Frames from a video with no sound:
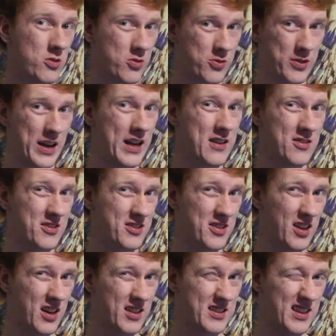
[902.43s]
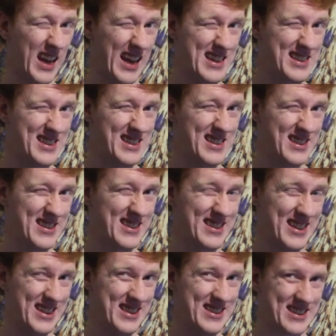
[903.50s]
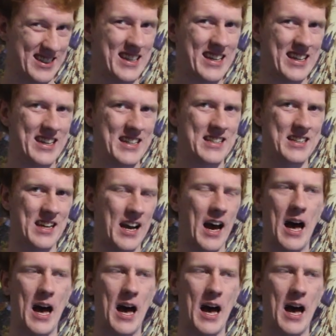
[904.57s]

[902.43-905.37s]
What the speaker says: creators can still succeed.